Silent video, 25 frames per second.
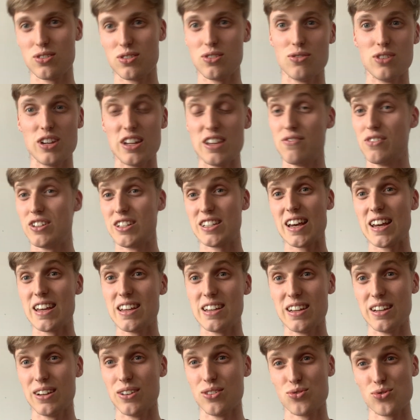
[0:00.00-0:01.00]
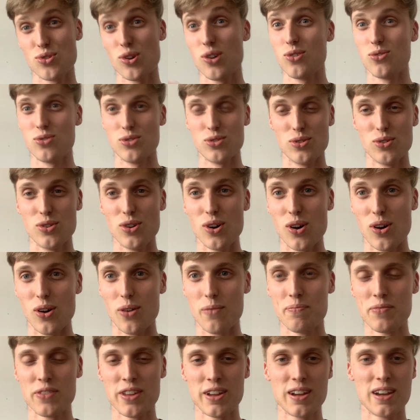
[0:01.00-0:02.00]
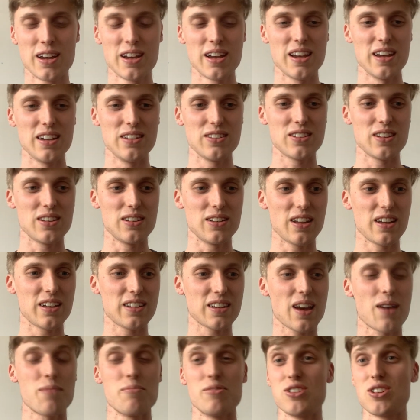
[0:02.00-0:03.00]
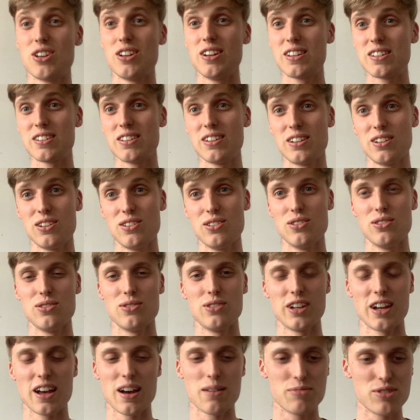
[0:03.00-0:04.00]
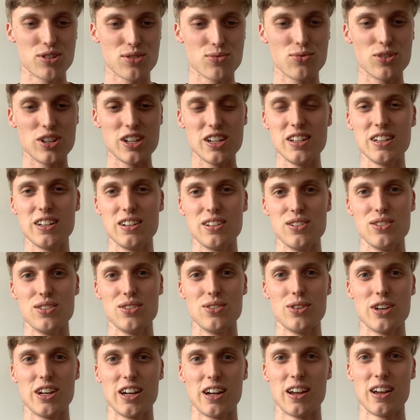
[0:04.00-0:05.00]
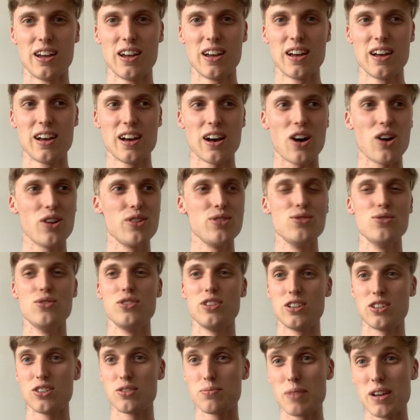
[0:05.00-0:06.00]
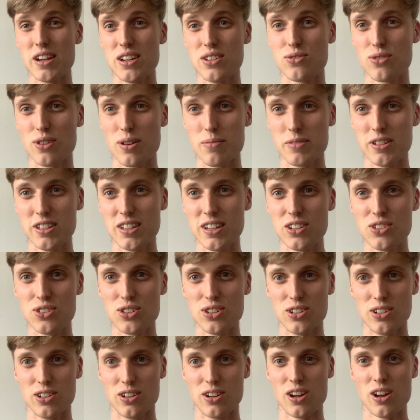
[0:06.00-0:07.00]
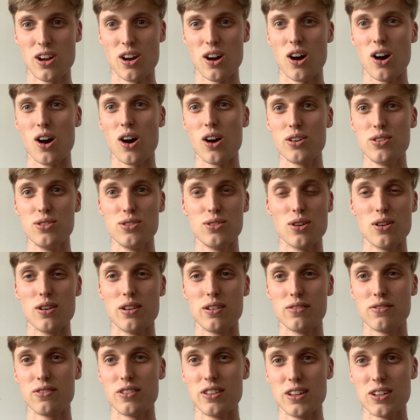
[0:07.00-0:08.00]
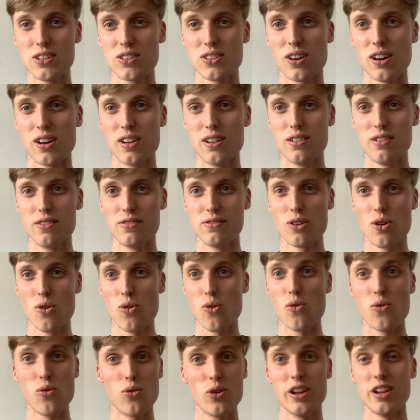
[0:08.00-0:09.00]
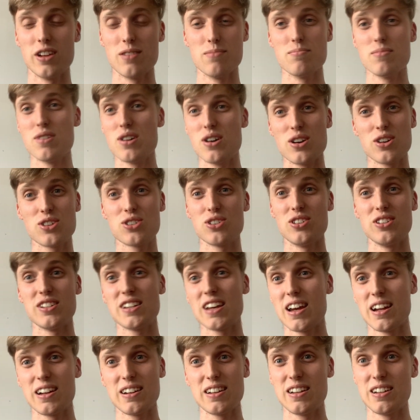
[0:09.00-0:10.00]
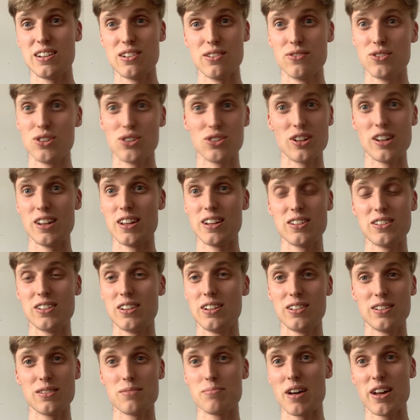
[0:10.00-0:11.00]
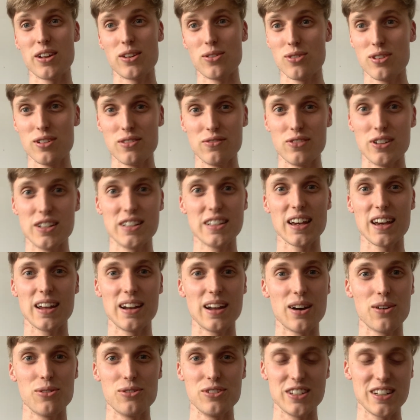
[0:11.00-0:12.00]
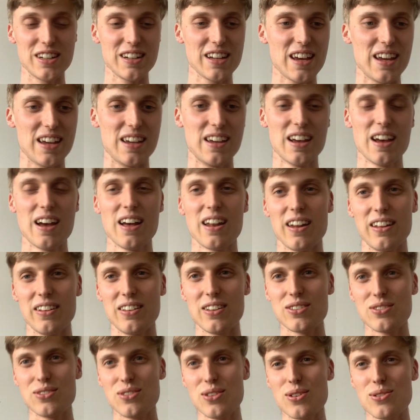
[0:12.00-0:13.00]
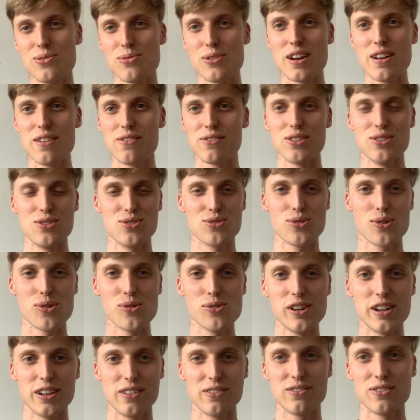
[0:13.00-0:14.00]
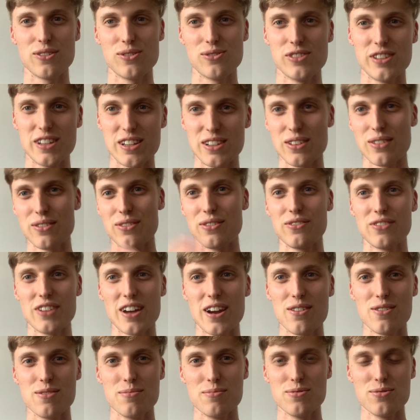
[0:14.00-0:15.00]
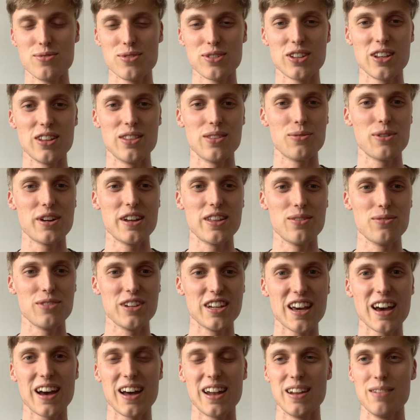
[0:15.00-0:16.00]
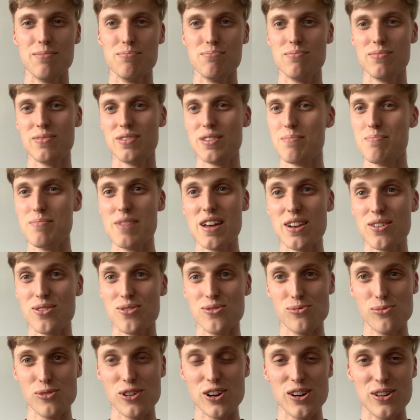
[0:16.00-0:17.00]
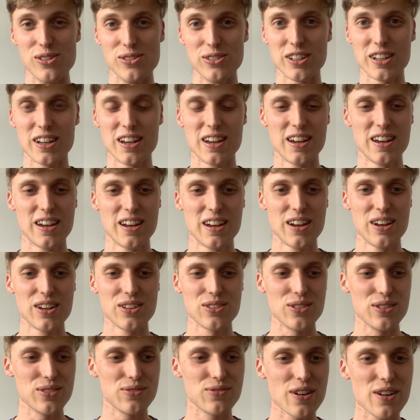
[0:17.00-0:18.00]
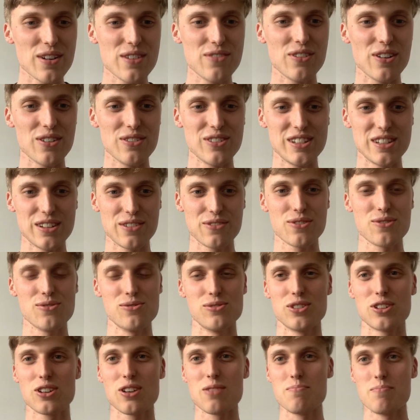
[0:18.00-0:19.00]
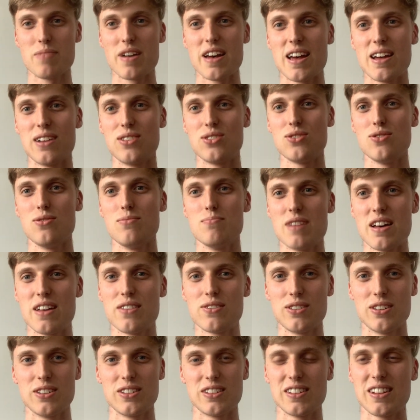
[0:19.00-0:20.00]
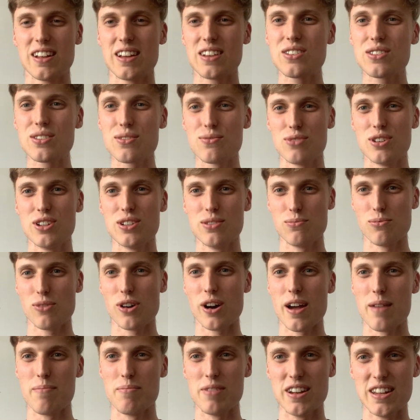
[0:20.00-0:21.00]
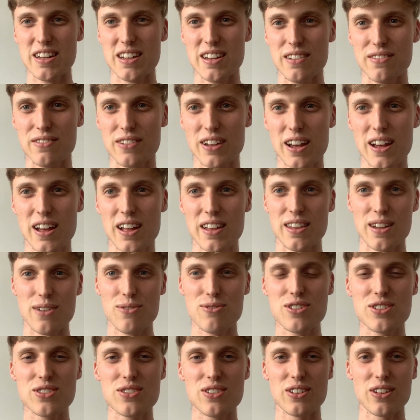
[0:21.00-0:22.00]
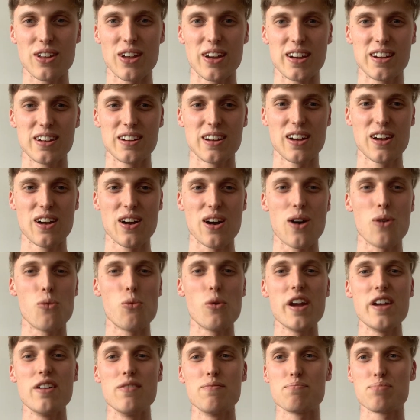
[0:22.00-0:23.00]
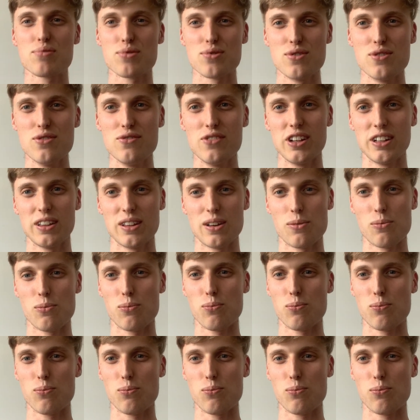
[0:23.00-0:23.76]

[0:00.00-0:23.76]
you're either taking a drug or you're not. It's how much listening are you doing? How much reading are you doing? Are you using spaced repetition? Are you going for this kind of all-in immersion technique of just listening to Mandarin for 10 hours a day? Like, there's no way of controlling for all these other variables in the way that we can in the medical world. So it's very, very difficult to compare two methods. And that's the reason why I believe there isn't like a way of proving